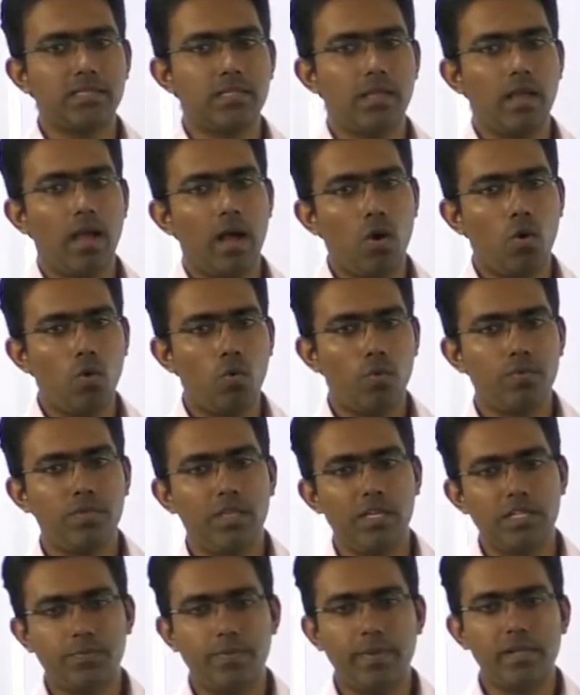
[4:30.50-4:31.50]
how
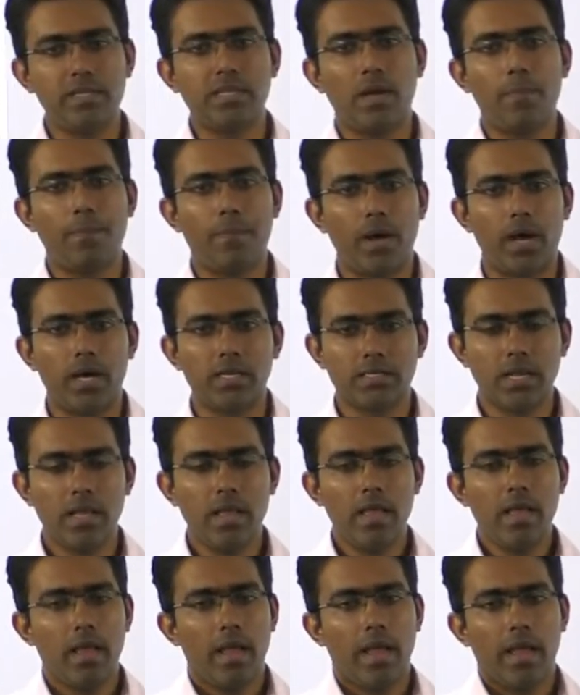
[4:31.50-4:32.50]
these bills are passed.
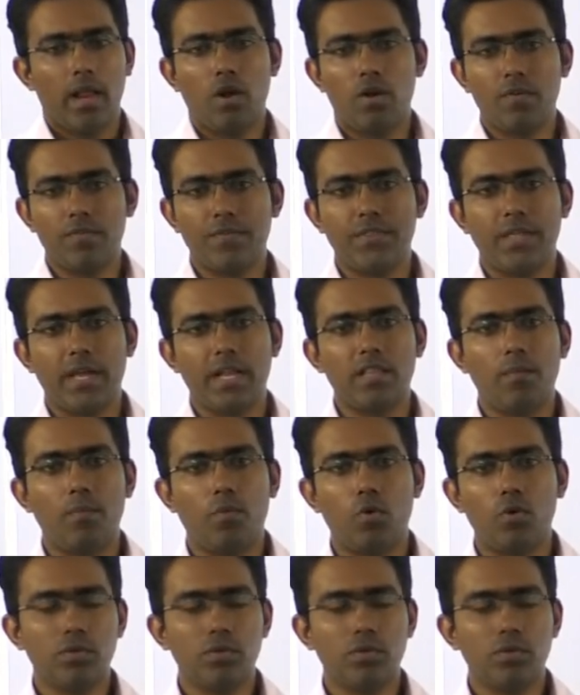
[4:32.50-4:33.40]
Along with that, the